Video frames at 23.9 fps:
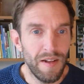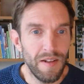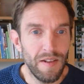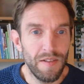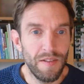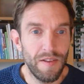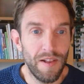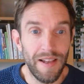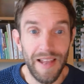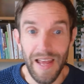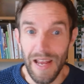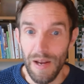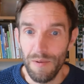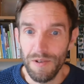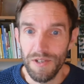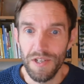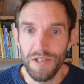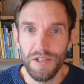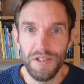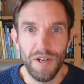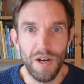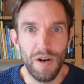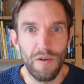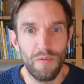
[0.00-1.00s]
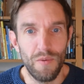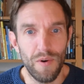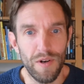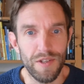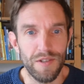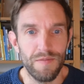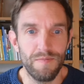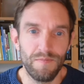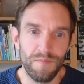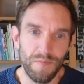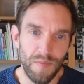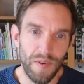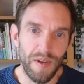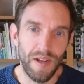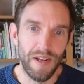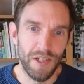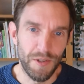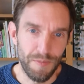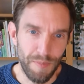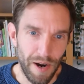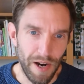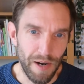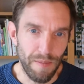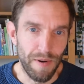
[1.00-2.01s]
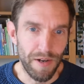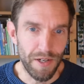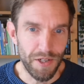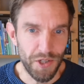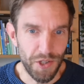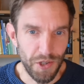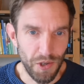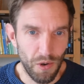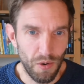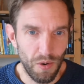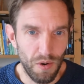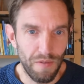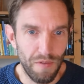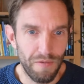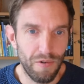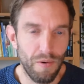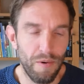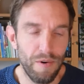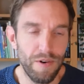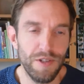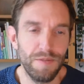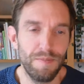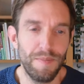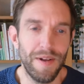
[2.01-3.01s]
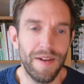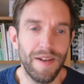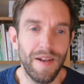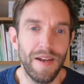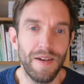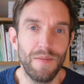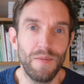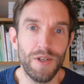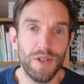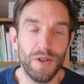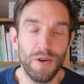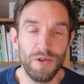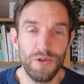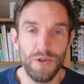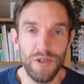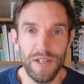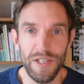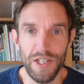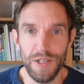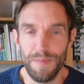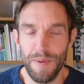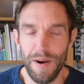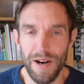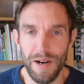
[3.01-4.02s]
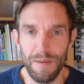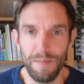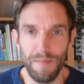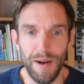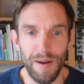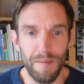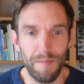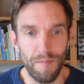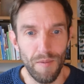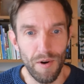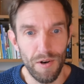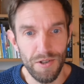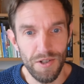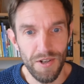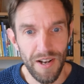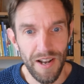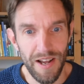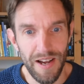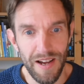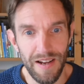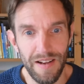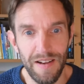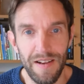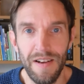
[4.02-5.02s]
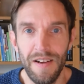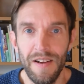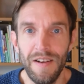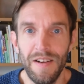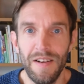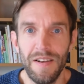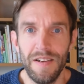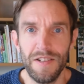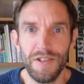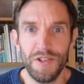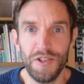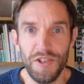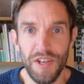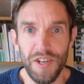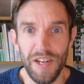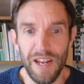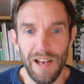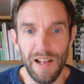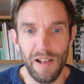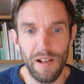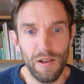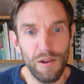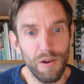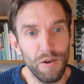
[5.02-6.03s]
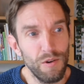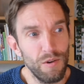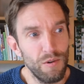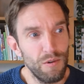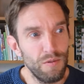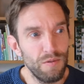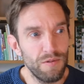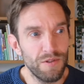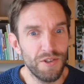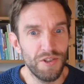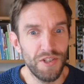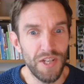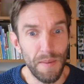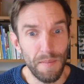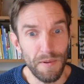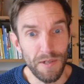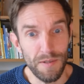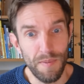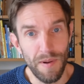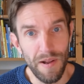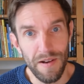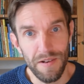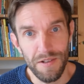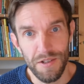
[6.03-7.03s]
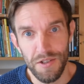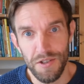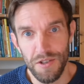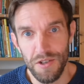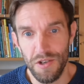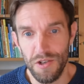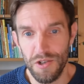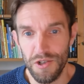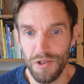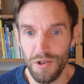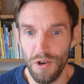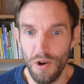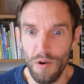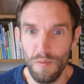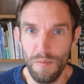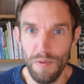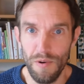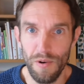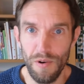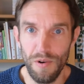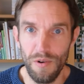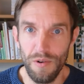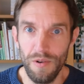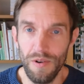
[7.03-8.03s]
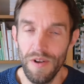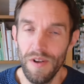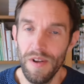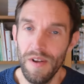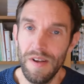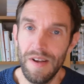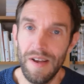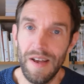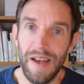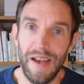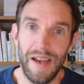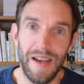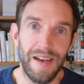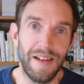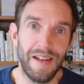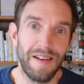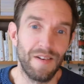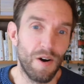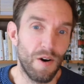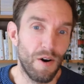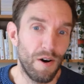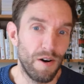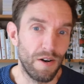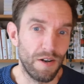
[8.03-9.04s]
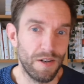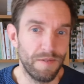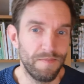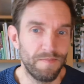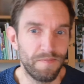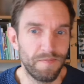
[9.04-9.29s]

The language itself was inspired by Sol, of course, but it was also inspired by Modula, CLU, C++, SNOBOL, and AWK.